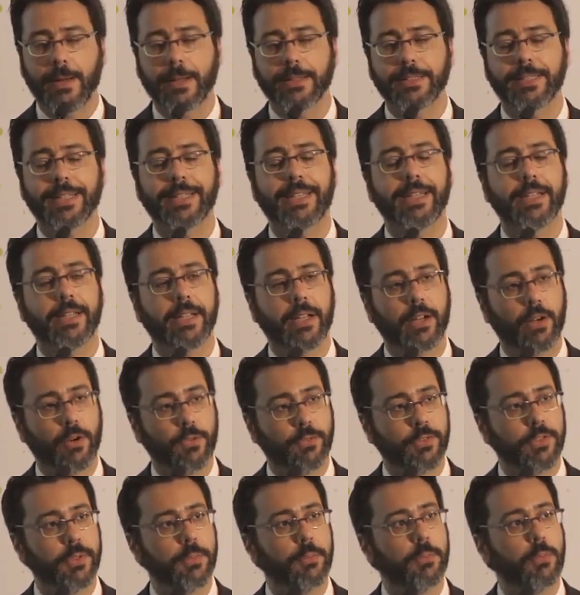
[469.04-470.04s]
taking care
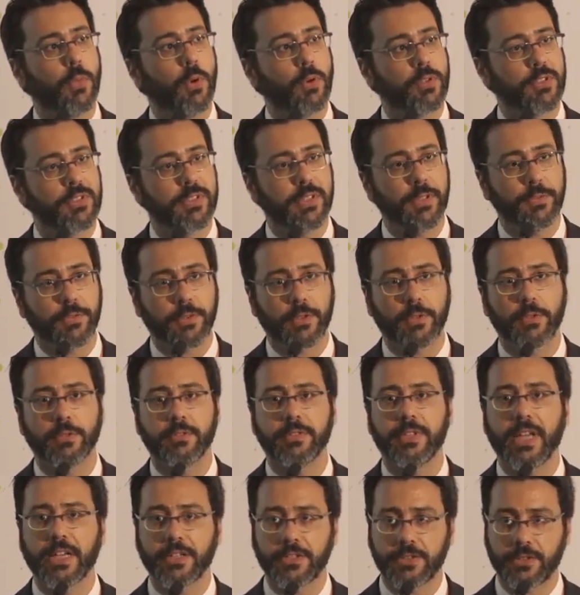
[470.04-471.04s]
of the most difficult
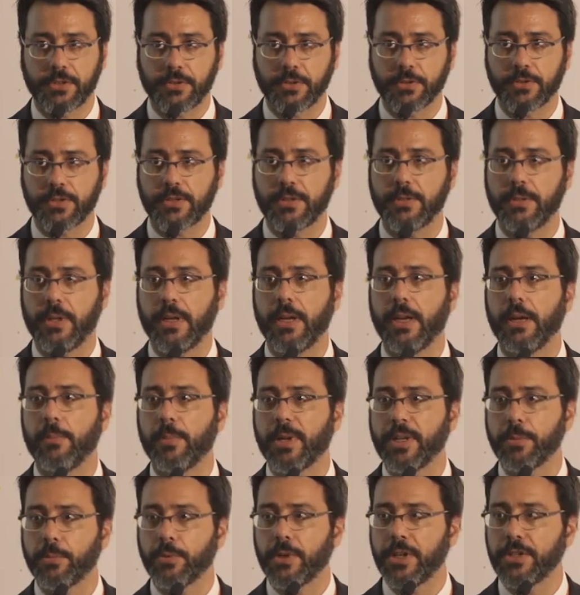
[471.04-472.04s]
dexterous
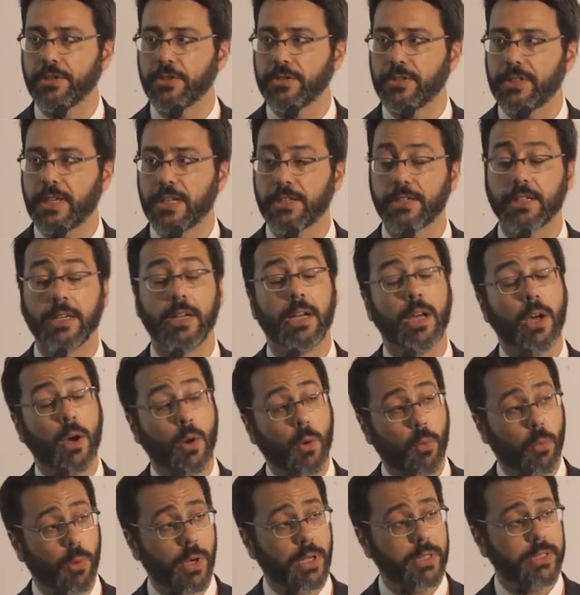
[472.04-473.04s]
manipulation task,
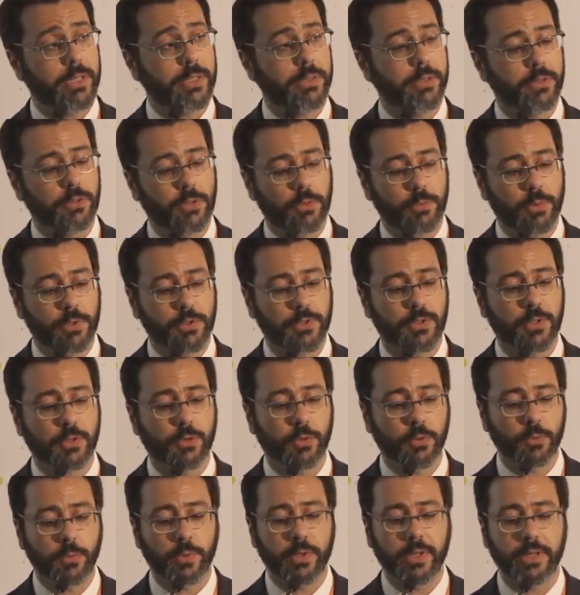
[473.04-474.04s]
while the robots
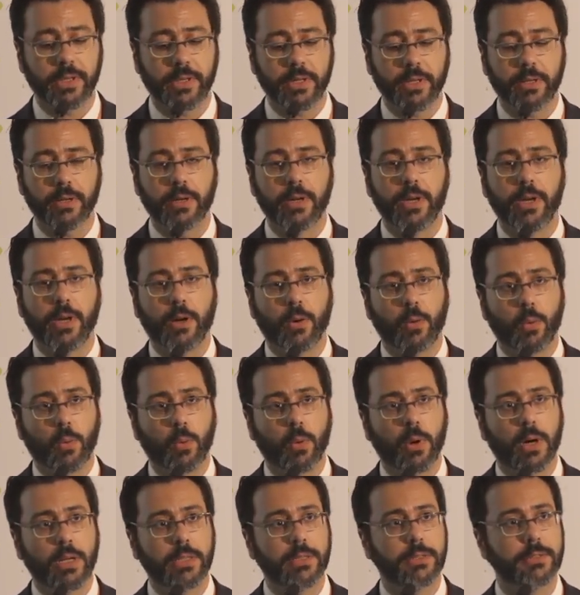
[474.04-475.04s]
could be the
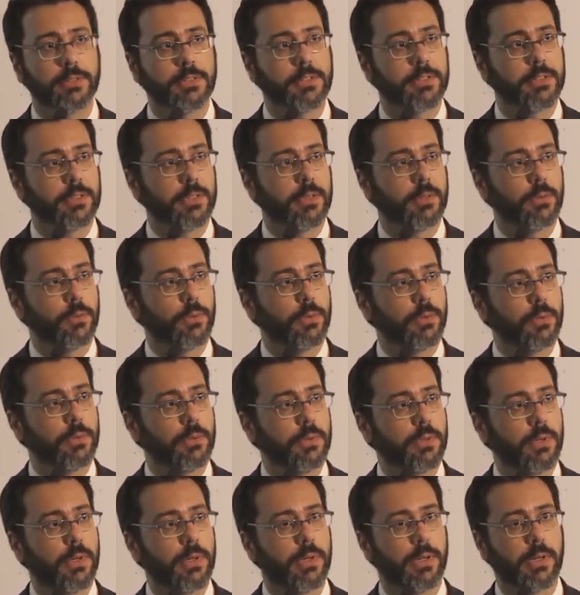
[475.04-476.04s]
ones who
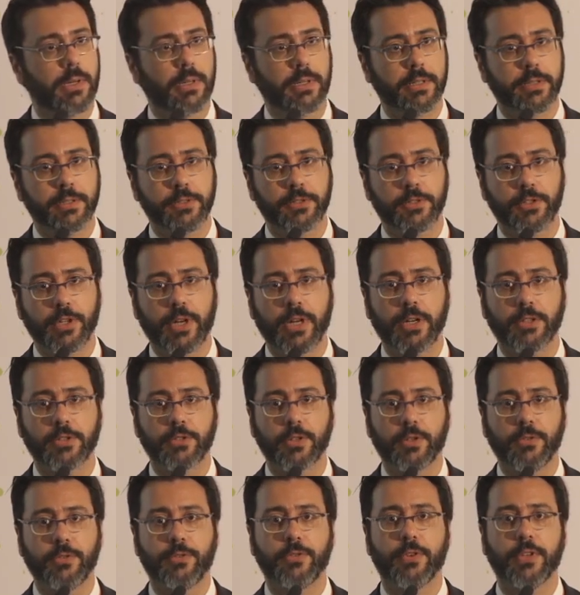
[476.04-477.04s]
are in charge
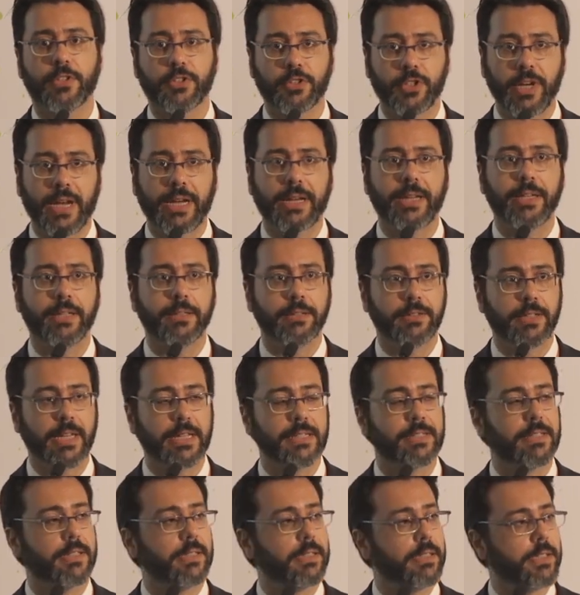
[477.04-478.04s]
of checking,
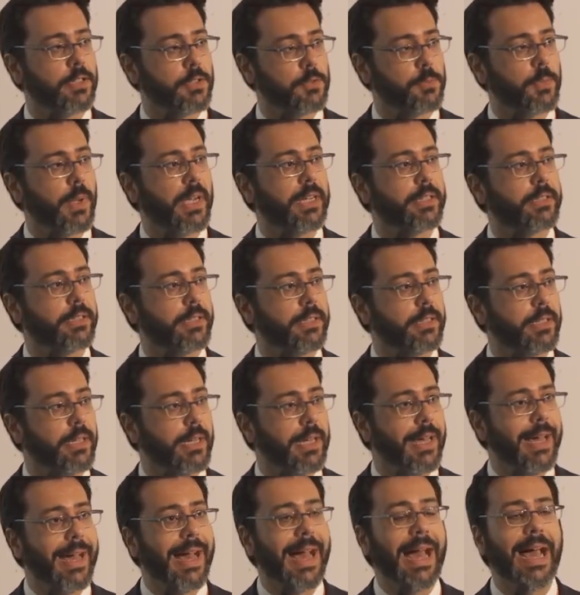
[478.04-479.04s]
testing, inspecting,
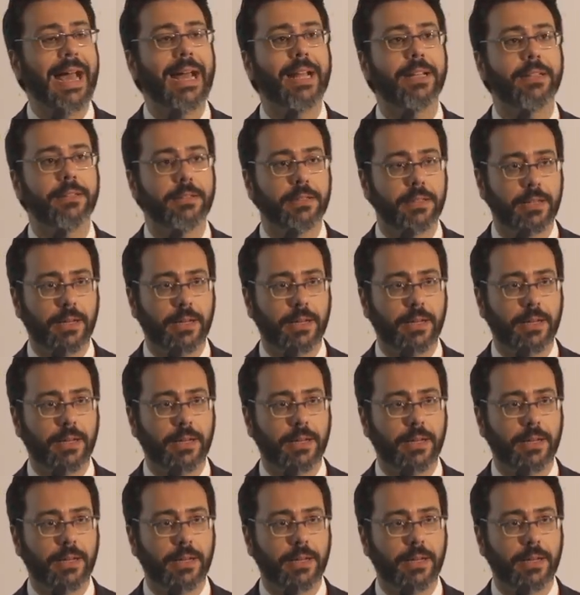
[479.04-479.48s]
and